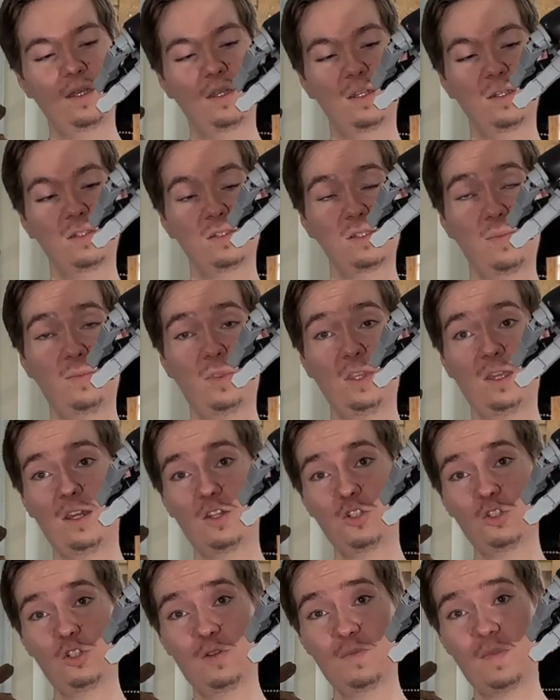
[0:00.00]
Something I
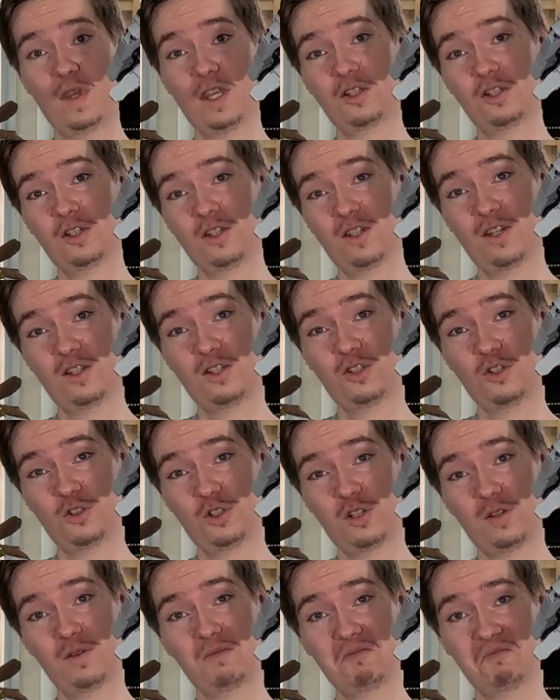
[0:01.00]
should mention is you
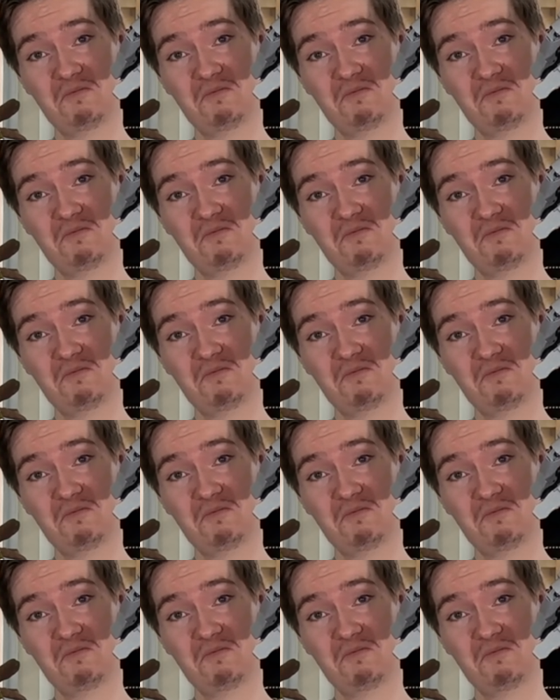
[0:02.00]
should